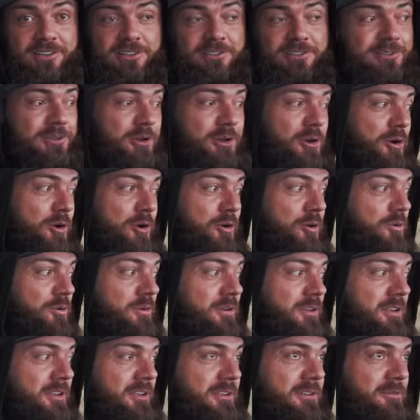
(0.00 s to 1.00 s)
So,
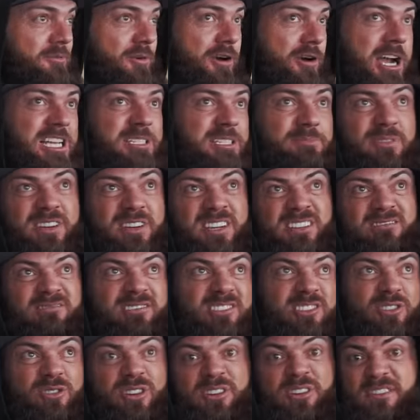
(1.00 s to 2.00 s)
where I spent
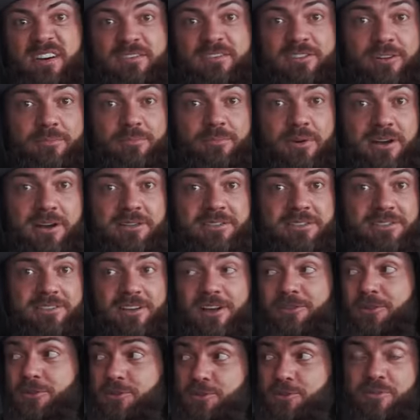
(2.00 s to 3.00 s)
thirty-five hundred bucks
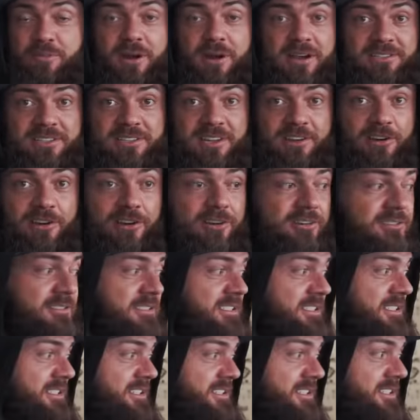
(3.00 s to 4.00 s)
on those three boxes of cards,